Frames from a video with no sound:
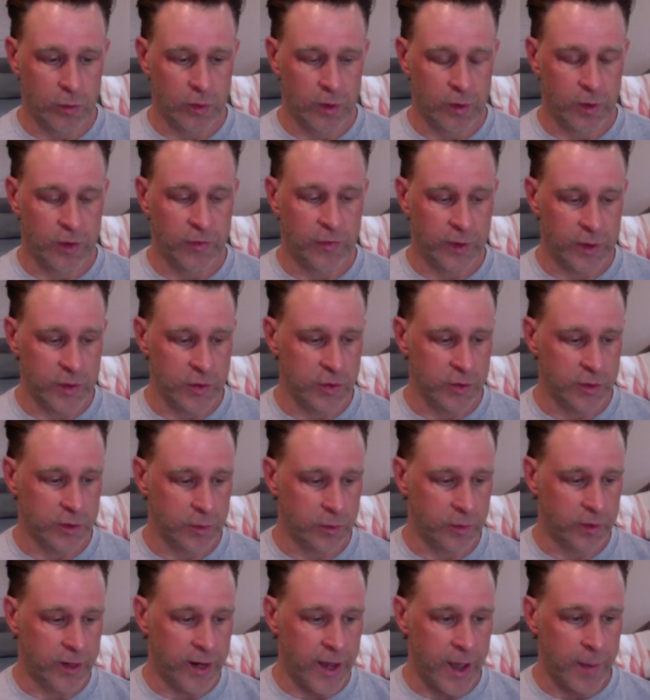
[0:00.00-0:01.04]
essentially
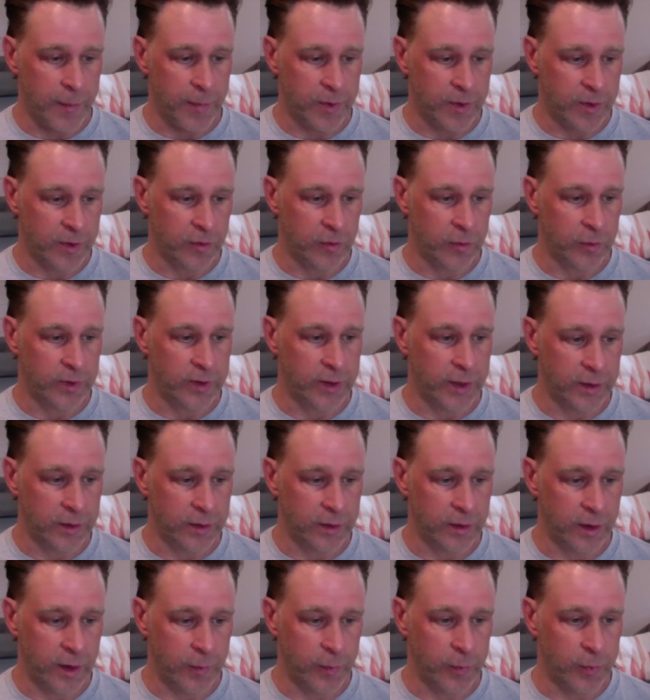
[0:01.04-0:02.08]
what happened is we ended
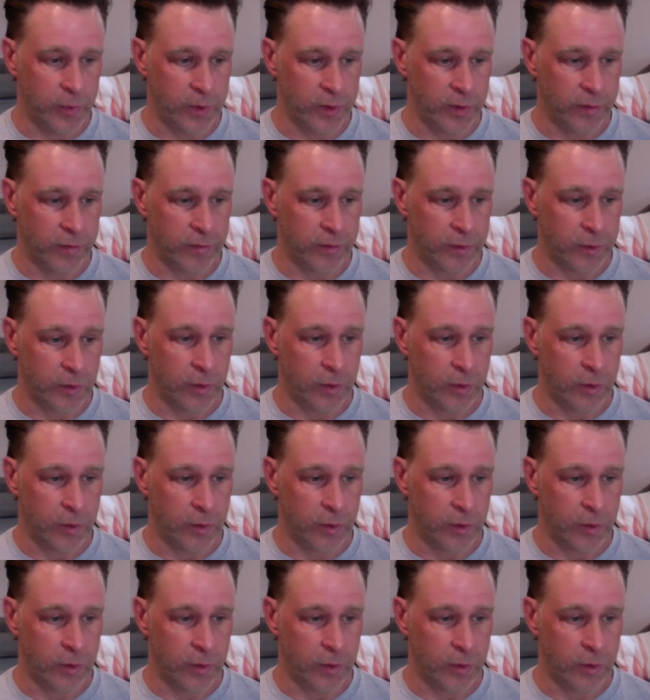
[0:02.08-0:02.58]
up with